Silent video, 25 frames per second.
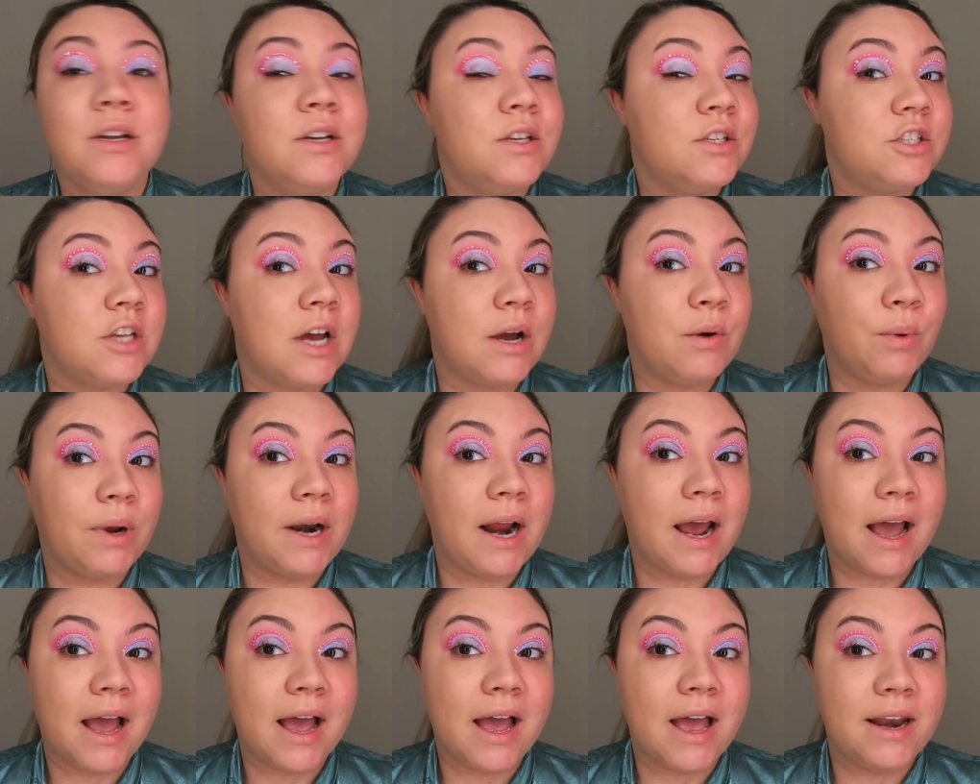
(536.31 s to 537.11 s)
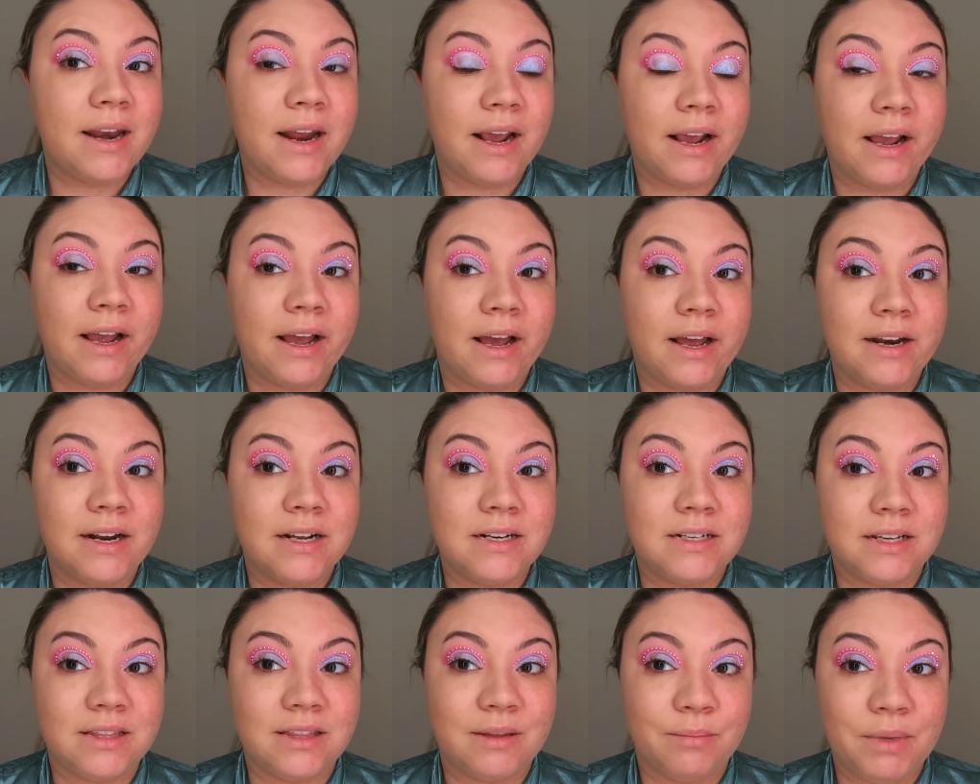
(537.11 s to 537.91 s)
So I went ahead
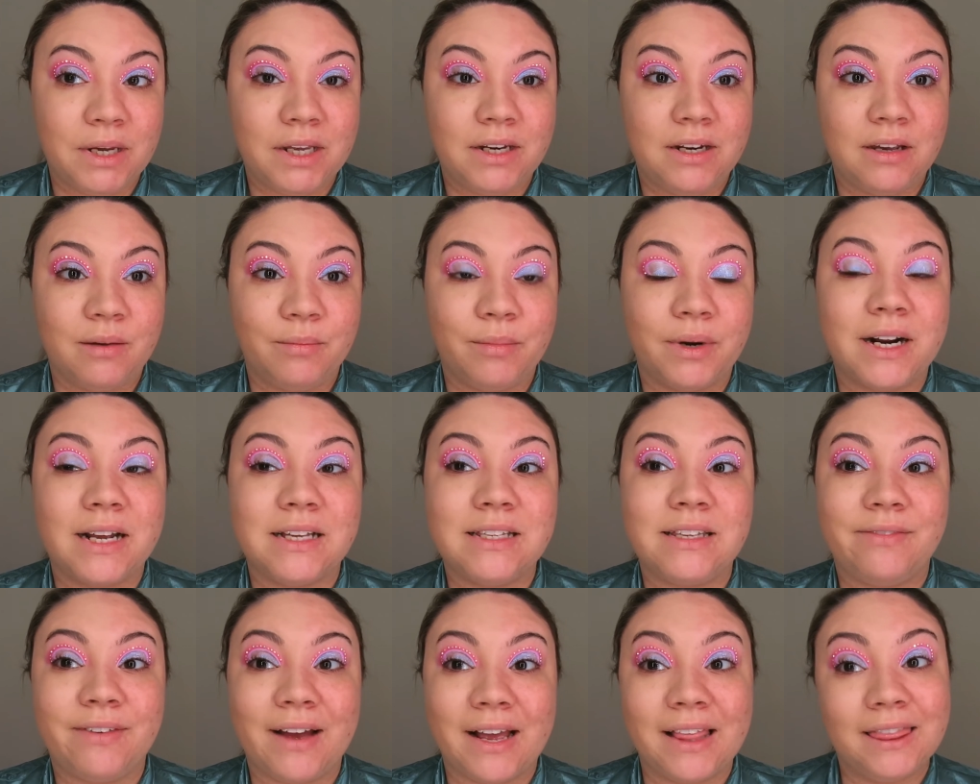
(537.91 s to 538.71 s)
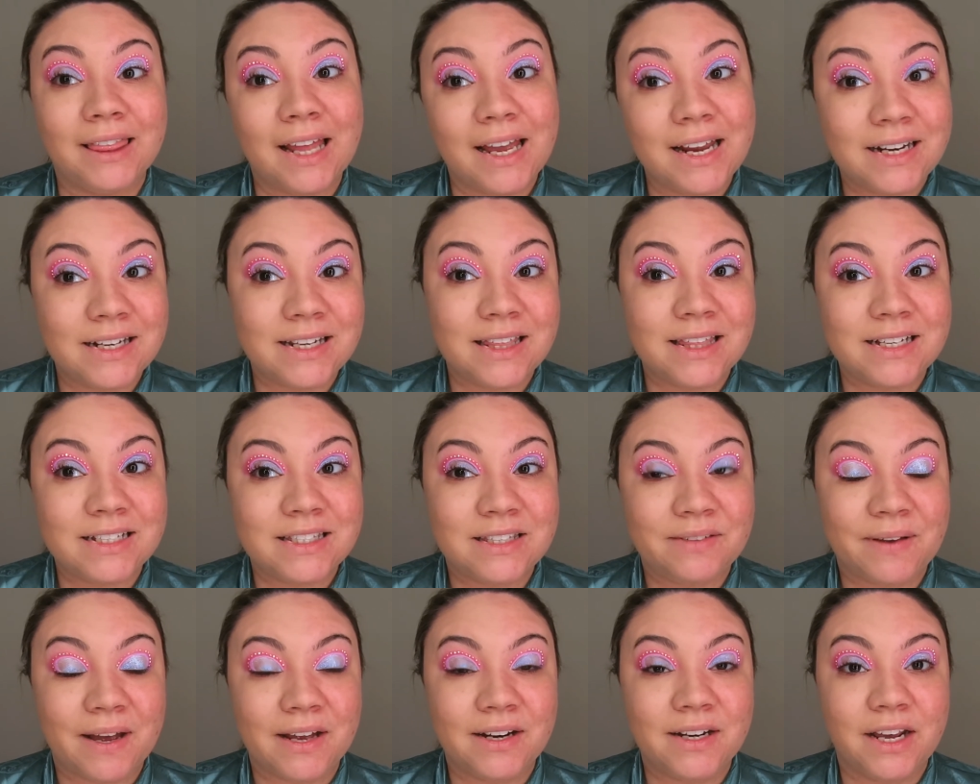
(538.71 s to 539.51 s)
and did the medium because if I liked
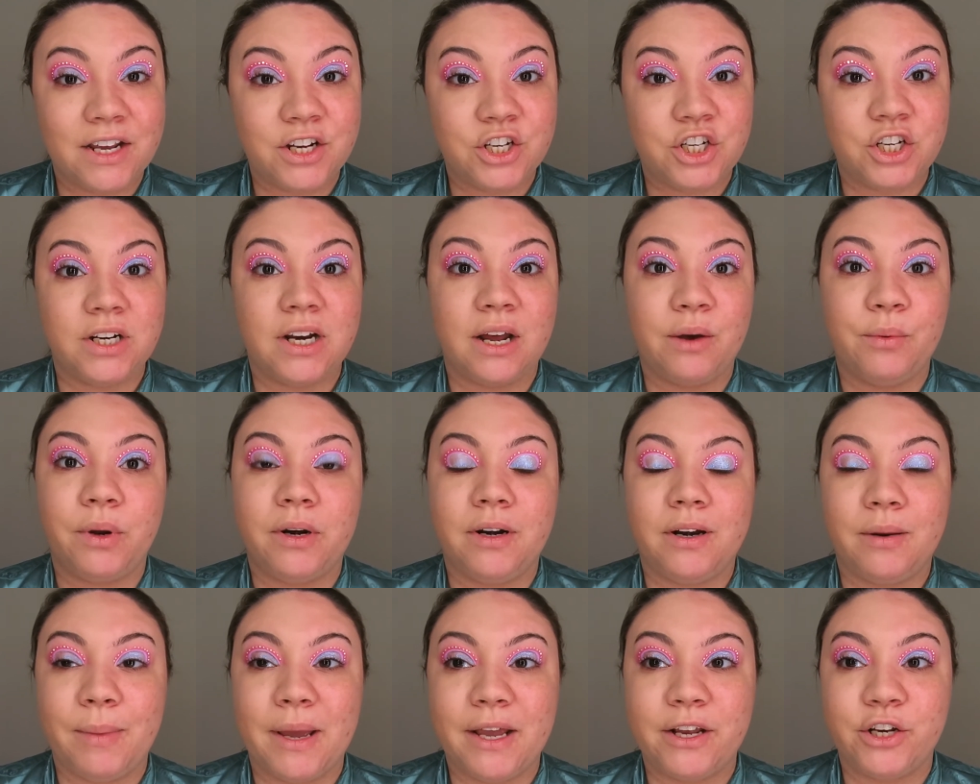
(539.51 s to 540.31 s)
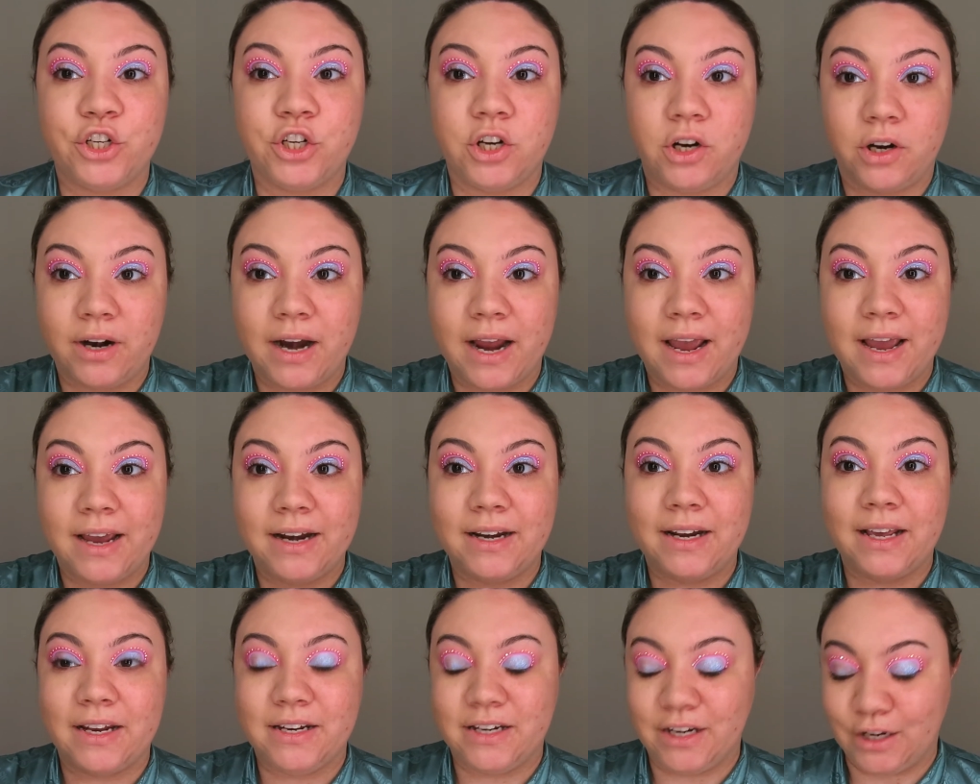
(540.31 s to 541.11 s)
this foundation, I wanted to make sure
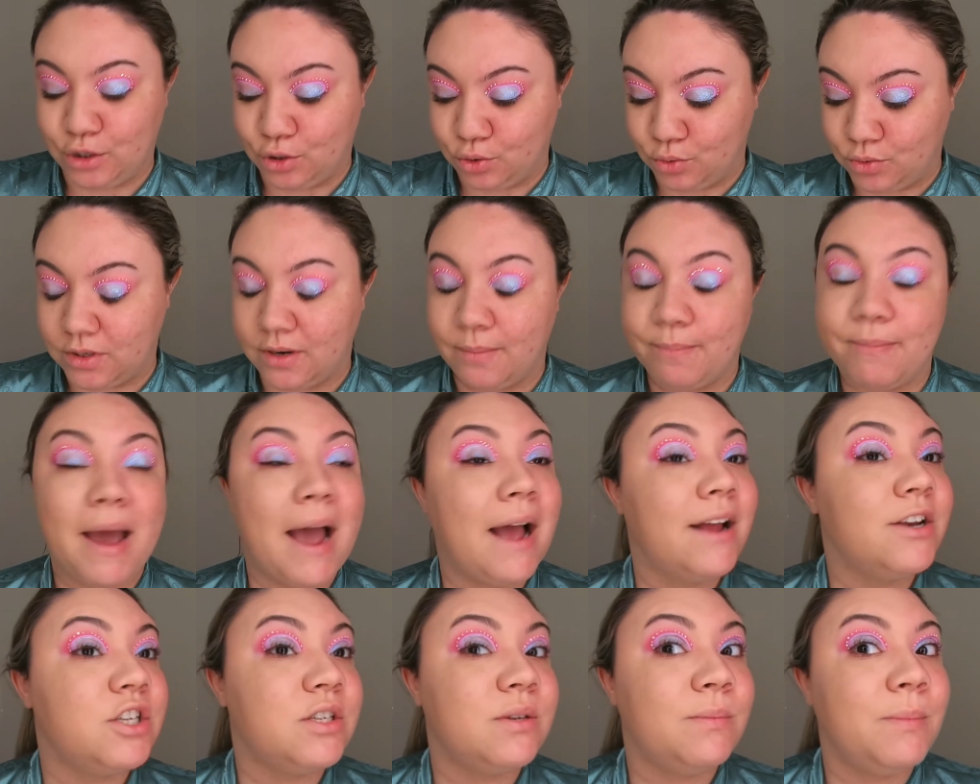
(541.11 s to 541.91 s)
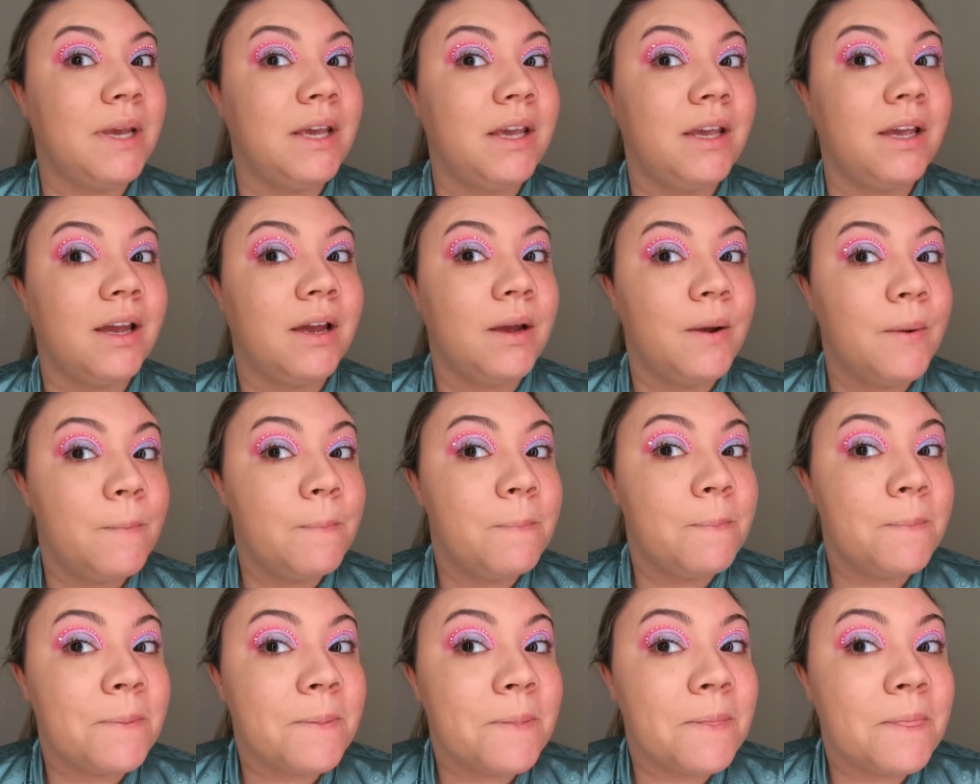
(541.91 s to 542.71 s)
it continued to match me.
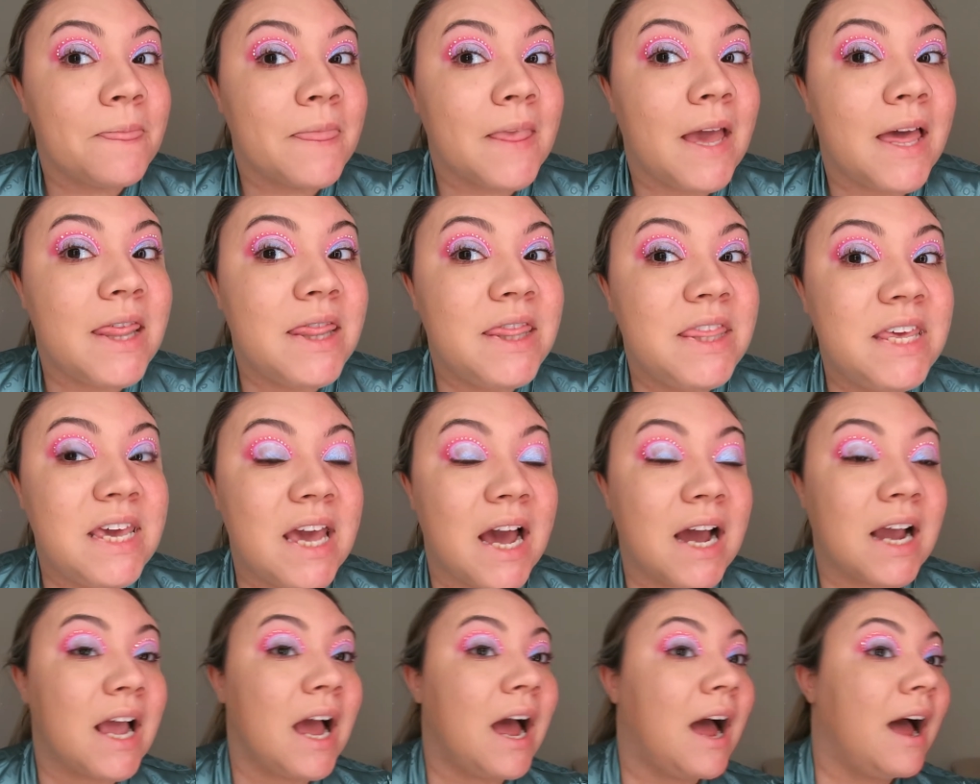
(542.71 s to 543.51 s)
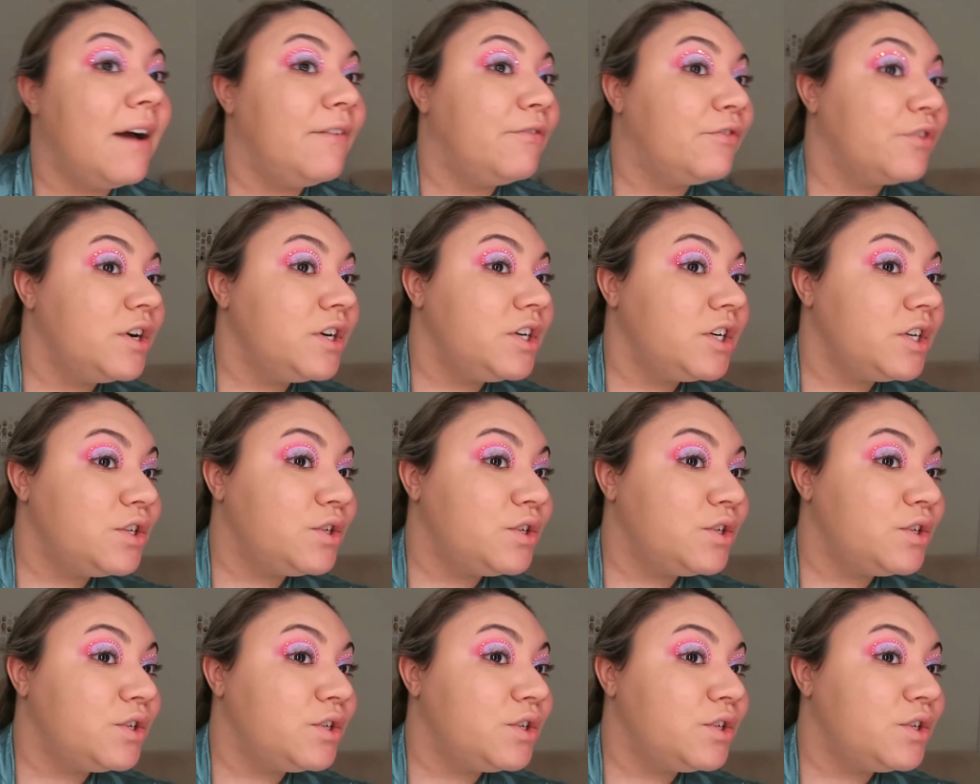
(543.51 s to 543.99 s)
The coverage